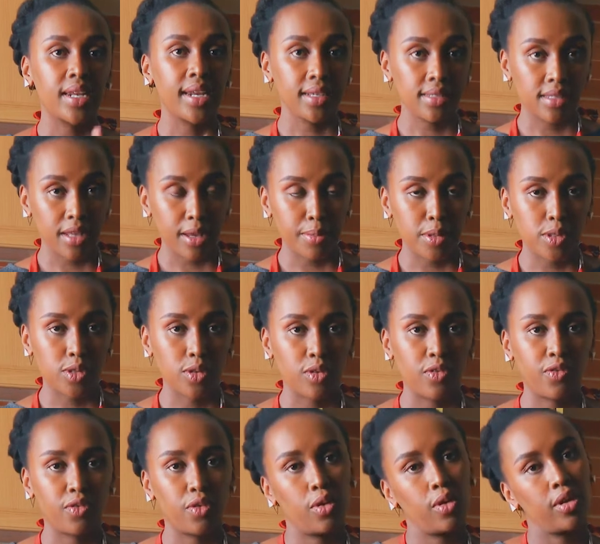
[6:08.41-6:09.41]
next episode
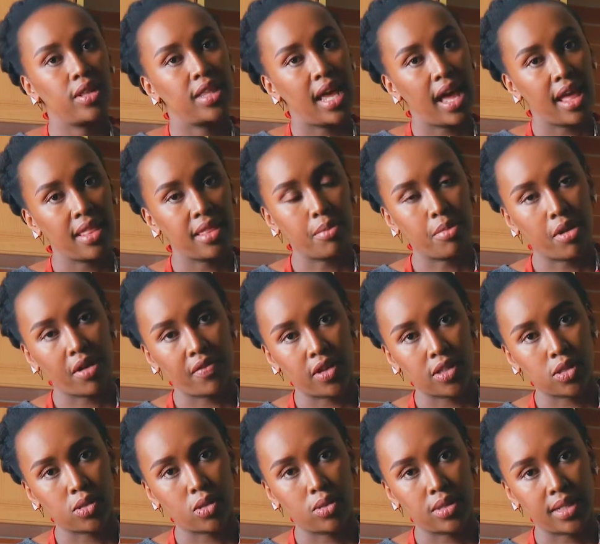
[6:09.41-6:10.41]
for the other
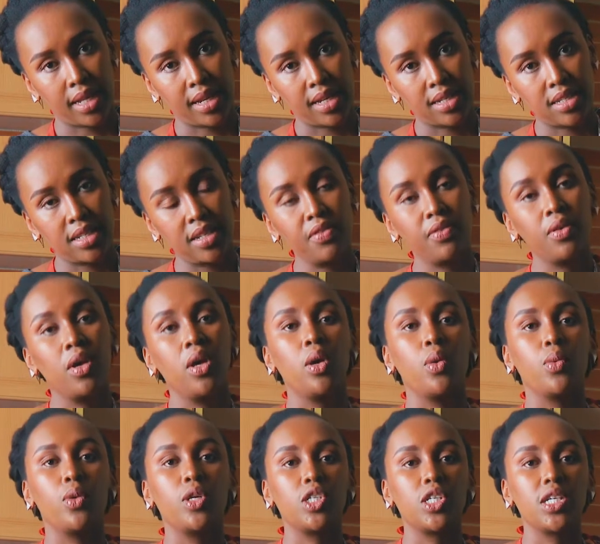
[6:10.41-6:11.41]
breakfast alternative,
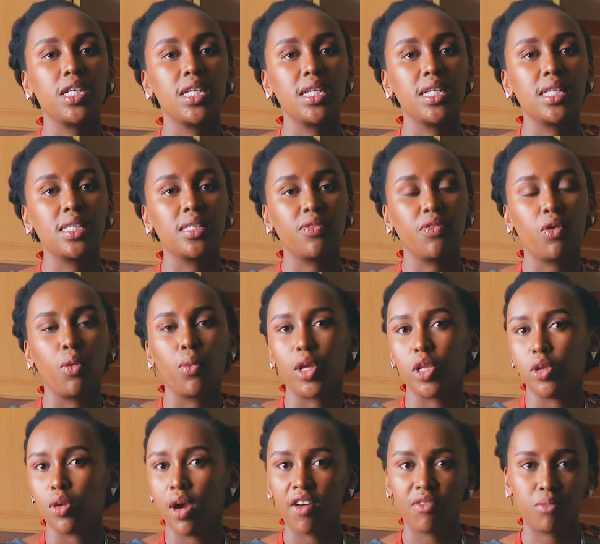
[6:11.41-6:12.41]
which is for
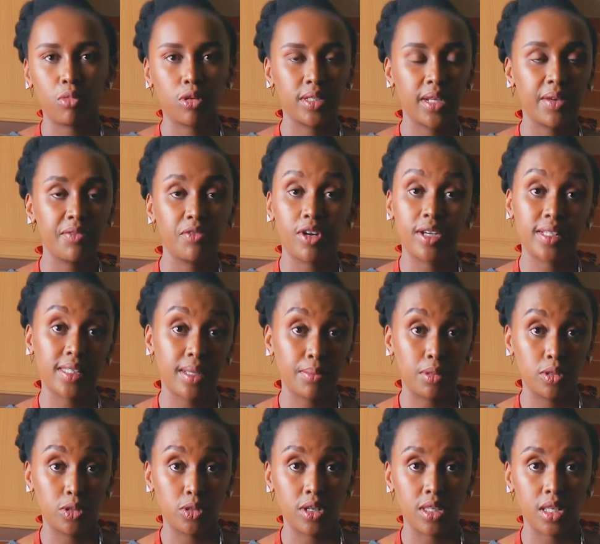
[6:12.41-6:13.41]
when you have more time, for
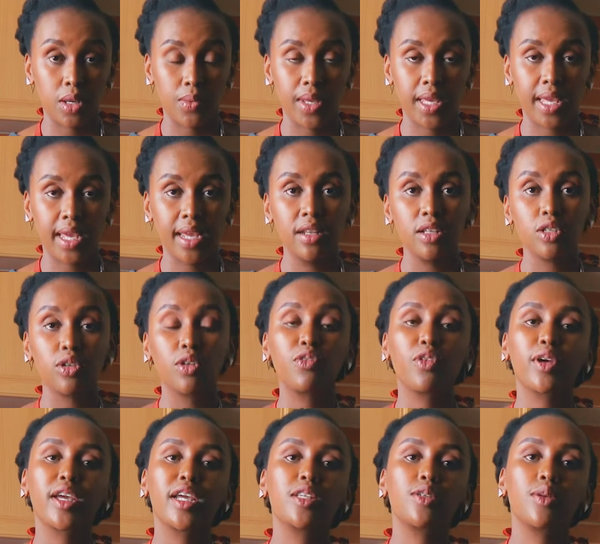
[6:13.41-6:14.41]
example during the weekend. Don't
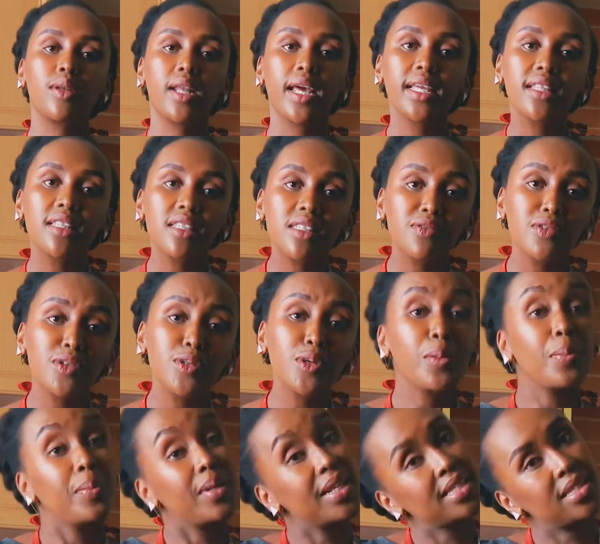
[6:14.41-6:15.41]
forget to like this
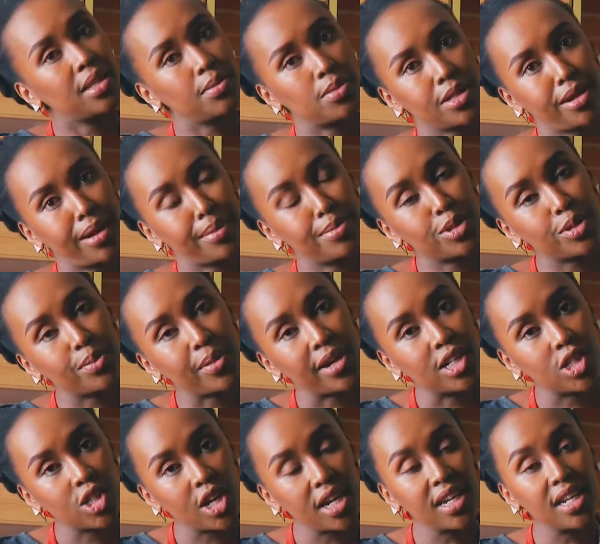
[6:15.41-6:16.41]
video, please subscribe to my
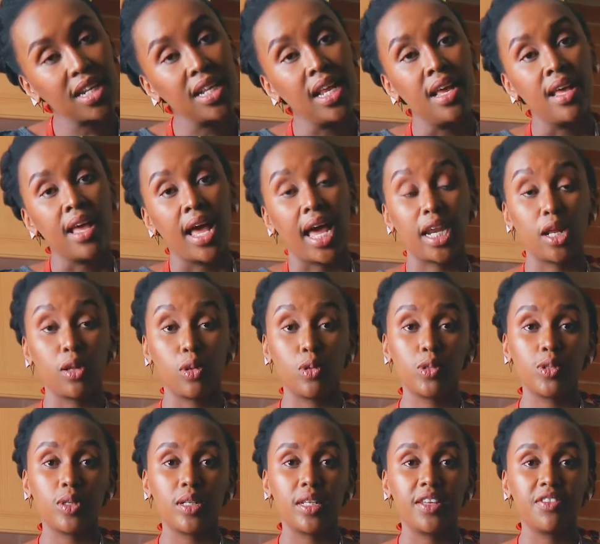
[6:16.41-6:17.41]
channel, and I'll
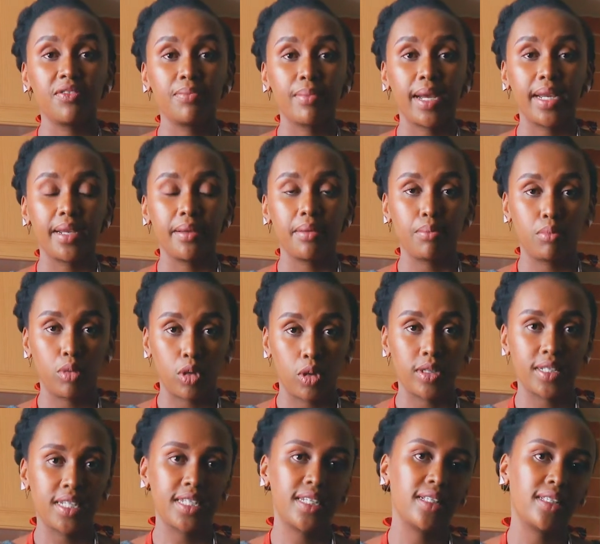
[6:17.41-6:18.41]
also leave my blog
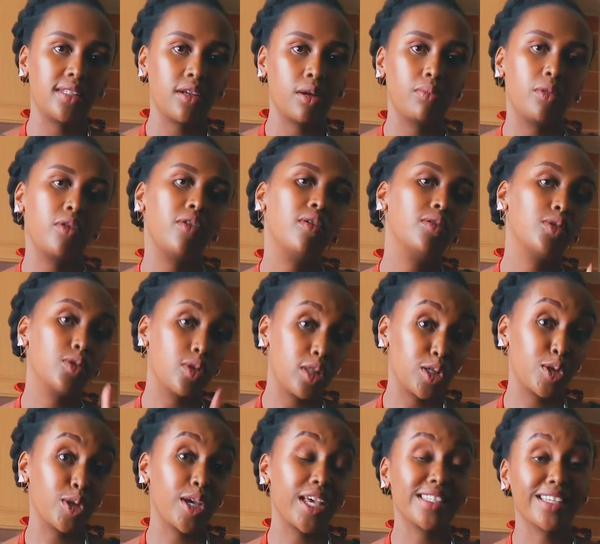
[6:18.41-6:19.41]
details down below so
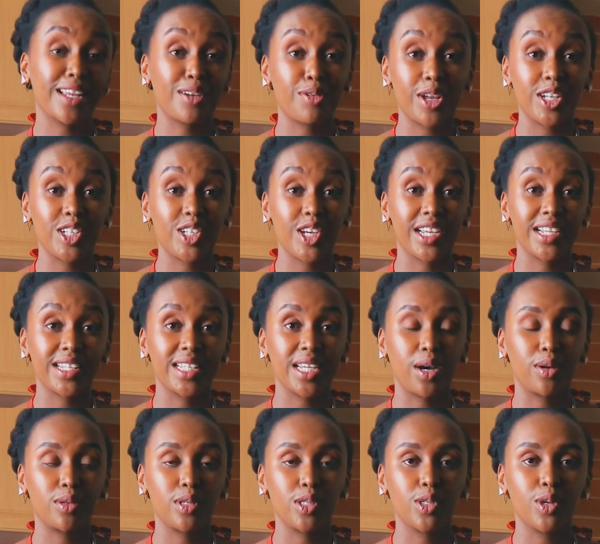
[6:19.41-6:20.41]
that you guys can go and check it
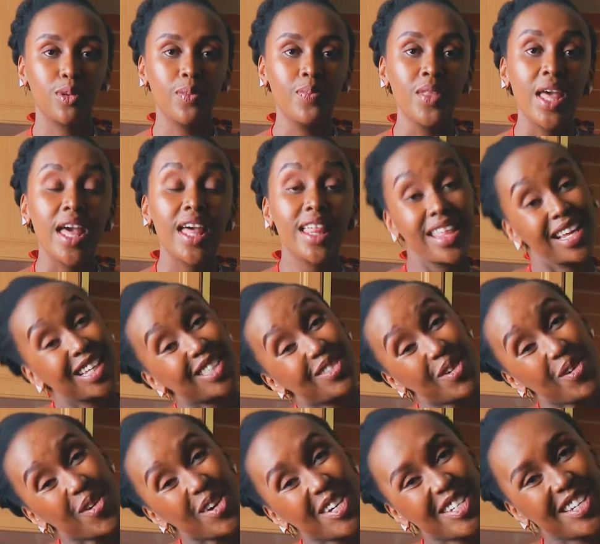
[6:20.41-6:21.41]
out. So thanks
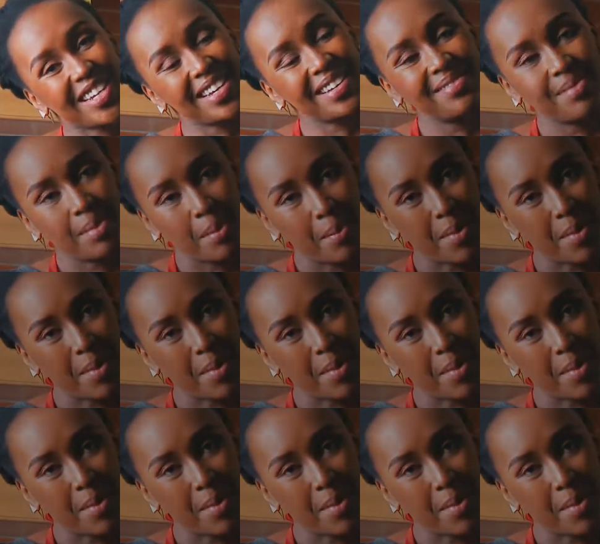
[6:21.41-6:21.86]
for watching,